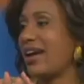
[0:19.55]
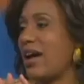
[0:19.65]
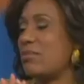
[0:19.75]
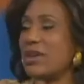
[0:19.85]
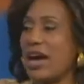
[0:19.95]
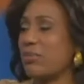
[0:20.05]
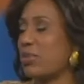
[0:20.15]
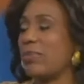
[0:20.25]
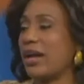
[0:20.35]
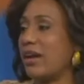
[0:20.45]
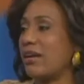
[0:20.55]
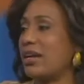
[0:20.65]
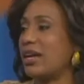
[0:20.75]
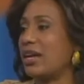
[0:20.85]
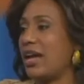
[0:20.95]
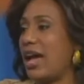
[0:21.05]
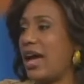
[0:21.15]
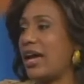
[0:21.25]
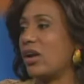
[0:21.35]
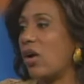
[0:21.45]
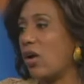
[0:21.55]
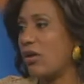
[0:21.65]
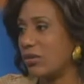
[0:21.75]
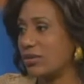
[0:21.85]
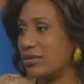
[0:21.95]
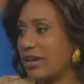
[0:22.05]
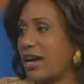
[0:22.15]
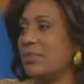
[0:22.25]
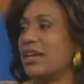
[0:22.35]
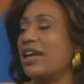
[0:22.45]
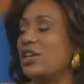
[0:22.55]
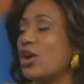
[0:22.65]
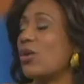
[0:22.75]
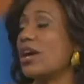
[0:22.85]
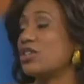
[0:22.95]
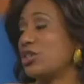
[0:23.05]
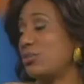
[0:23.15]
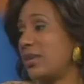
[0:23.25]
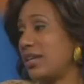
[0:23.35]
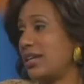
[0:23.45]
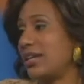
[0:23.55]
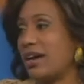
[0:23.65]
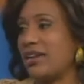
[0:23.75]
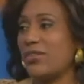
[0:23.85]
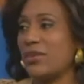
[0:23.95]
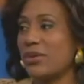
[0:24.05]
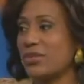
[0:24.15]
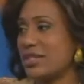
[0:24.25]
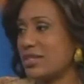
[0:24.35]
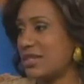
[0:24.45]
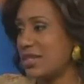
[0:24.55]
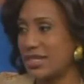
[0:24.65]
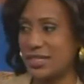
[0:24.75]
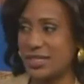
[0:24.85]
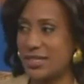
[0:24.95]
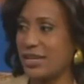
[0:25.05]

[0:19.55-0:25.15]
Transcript: am not prepared at all. I mean, I know I should be. I've heard the statistics.